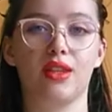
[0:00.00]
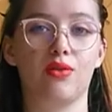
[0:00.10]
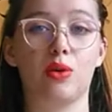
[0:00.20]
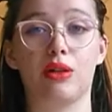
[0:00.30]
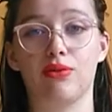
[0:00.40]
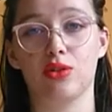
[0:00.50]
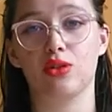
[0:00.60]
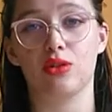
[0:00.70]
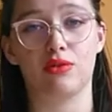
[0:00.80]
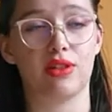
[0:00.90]
well, first
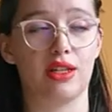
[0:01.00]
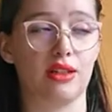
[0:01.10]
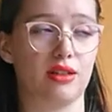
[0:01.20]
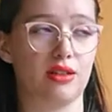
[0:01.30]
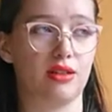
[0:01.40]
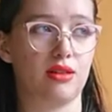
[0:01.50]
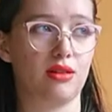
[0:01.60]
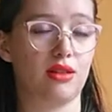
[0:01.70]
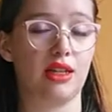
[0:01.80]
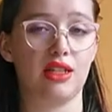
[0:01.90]
off, they
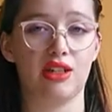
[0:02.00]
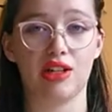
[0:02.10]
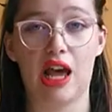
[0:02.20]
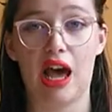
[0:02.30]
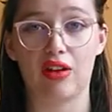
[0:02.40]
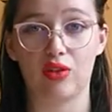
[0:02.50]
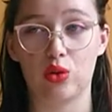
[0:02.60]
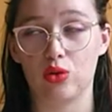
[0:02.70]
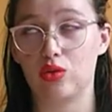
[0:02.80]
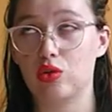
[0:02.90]
didn't have
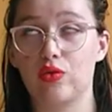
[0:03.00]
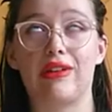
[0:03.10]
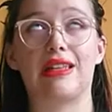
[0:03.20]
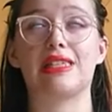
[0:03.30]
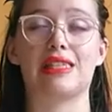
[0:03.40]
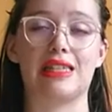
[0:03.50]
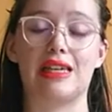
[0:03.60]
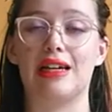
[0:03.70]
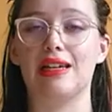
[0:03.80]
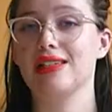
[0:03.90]
all those fancy
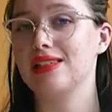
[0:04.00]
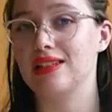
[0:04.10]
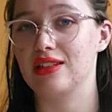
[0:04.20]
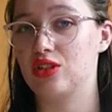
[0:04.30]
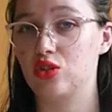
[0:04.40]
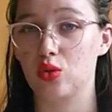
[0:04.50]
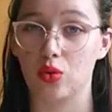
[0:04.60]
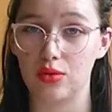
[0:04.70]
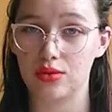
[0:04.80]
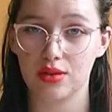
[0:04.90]
aesthetic
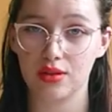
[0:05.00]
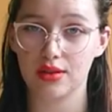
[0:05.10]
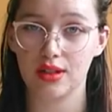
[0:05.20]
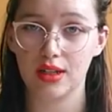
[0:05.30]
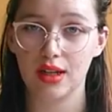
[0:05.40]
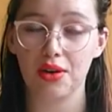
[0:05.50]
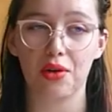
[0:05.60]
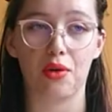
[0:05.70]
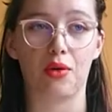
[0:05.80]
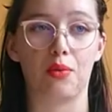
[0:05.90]
tools
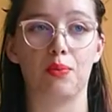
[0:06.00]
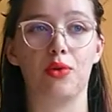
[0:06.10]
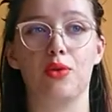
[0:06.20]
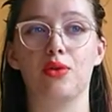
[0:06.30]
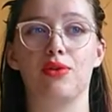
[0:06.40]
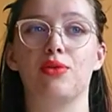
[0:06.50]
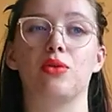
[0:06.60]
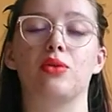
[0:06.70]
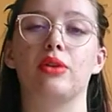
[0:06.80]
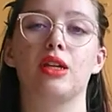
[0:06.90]
or beautiful
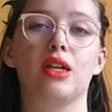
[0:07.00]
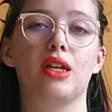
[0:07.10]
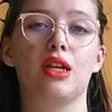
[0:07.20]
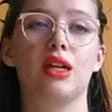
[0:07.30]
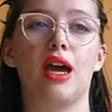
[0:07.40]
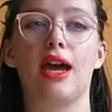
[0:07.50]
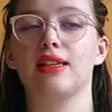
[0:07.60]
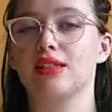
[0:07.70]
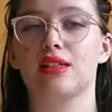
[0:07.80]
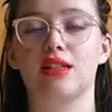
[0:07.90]

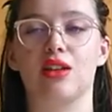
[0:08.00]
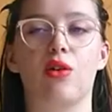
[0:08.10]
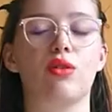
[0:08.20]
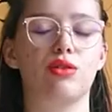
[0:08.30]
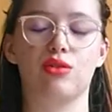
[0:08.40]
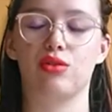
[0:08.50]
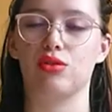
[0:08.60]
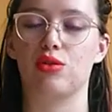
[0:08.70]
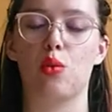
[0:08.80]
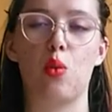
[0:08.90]
aesthetic altars
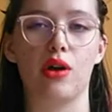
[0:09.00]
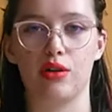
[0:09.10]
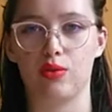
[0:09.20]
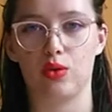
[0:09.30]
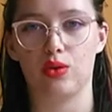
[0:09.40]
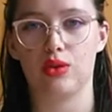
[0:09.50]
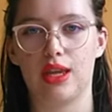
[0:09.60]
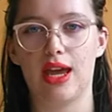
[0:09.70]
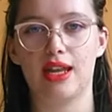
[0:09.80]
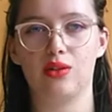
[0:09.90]
or whatever.
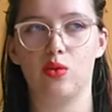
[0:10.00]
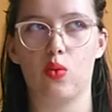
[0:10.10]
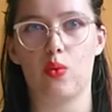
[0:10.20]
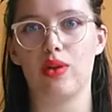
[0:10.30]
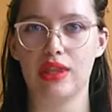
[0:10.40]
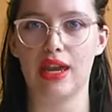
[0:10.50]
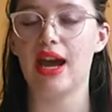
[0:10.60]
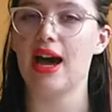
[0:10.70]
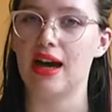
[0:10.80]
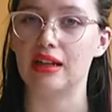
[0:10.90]
had what they
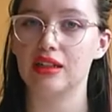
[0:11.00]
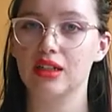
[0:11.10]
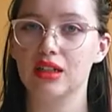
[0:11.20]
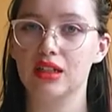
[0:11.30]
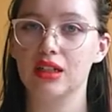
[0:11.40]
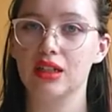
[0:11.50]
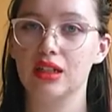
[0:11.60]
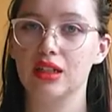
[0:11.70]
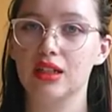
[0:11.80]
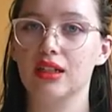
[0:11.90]
had,
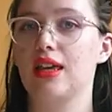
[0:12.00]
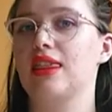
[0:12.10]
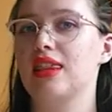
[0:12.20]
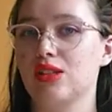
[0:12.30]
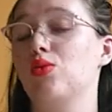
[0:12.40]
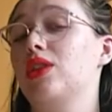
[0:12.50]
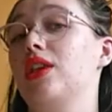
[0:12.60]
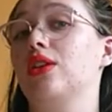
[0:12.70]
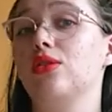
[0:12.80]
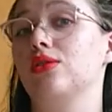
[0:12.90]
and that's what they
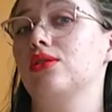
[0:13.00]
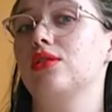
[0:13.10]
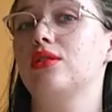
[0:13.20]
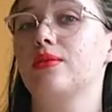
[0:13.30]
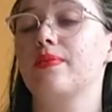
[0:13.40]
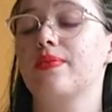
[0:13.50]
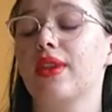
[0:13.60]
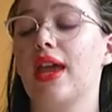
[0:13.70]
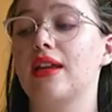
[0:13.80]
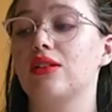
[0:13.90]
used.
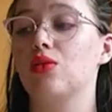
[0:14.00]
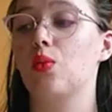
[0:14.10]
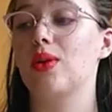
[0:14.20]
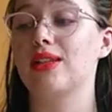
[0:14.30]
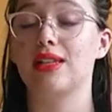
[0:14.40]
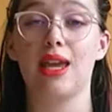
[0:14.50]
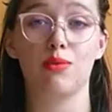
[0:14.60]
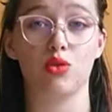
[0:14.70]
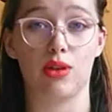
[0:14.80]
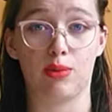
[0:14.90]
And when it came
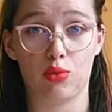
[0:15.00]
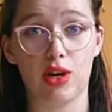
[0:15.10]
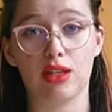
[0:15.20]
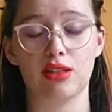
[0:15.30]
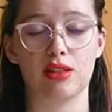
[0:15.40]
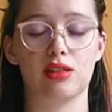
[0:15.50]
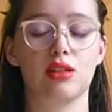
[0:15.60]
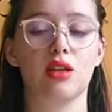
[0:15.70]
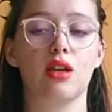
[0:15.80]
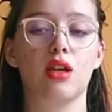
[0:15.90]
to their practice,
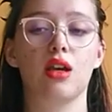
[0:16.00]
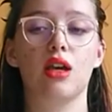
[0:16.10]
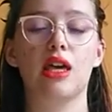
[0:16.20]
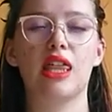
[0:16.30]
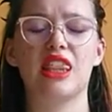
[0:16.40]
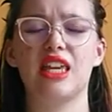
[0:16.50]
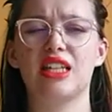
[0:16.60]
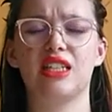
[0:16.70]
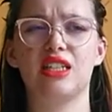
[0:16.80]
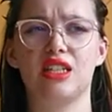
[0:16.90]

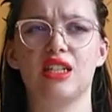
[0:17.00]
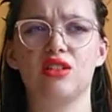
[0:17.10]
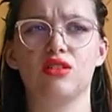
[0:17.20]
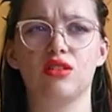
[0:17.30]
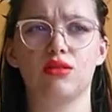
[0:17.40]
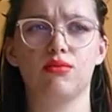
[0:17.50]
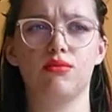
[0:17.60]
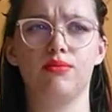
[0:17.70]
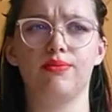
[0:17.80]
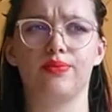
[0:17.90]
they didn't
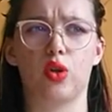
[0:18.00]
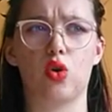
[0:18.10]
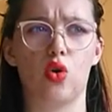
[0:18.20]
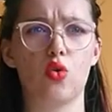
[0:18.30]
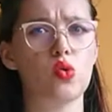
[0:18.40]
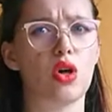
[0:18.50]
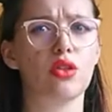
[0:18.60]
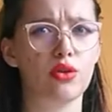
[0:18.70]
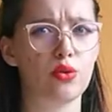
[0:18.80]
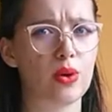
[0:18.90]
go all
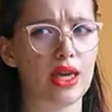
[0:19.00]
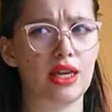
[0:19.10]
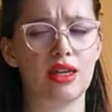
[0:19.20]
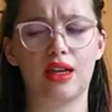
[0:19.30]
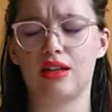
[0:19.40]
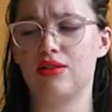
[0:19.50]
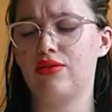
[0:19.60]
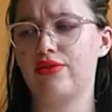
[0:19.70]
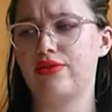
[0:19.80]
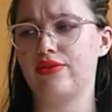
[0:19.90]
the way and
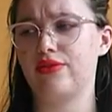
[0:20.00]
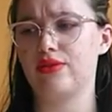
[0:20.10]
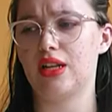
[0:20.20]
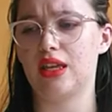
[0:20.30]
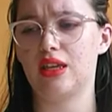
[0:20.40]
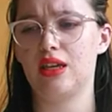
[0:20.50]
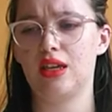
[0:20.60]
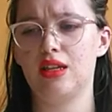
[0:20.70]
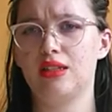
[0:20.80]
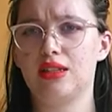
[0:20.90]
like
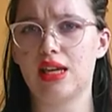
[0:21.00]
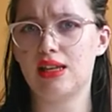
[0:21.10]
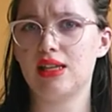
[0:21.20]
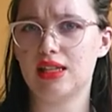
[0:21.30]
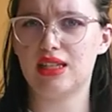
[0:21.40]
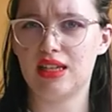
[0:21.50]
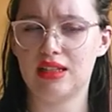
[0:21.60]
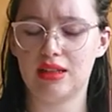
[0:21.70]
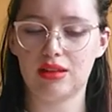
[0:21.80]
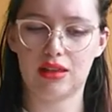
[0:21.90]

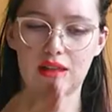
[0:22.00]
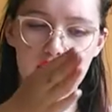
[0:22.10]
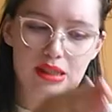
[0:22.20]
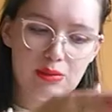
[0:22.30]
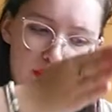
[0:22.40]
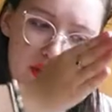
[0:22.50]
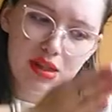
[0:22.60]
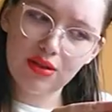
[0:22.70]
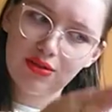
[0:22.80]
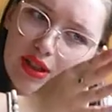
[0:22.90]
dedicated this
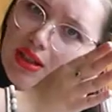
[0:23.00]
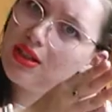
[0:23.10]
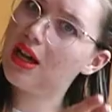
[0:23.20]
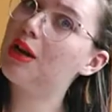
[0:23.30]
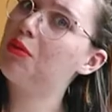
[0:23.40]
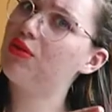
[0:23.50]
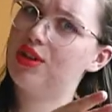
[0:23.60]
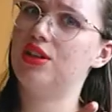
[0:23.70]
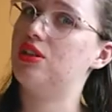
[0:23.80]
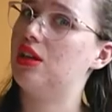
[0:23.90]
specific time of
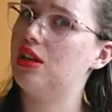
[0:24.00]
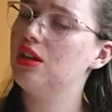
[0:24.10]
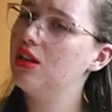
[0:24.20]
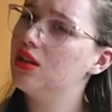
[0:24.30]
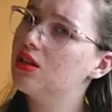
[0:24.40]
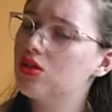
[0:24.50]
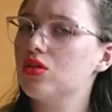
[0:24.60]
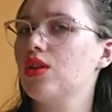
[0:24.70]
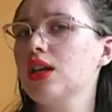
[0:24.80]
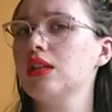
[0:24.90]
their day
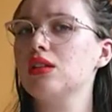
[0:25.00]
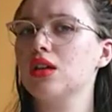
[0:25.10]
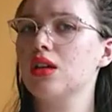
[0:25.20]
to it.